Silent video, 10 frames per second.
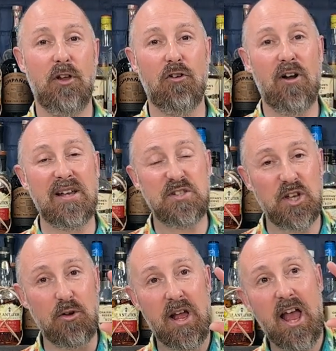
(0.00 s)
All right,
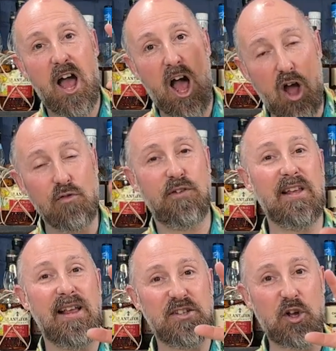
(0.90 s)
so hopefully
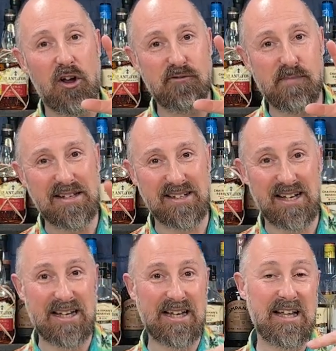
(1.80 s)
that's kind of made it
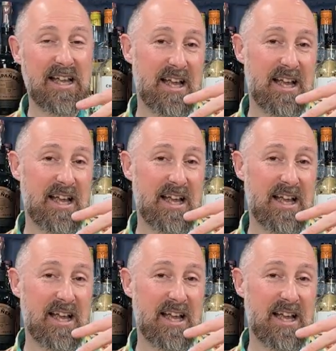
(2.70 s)
clear.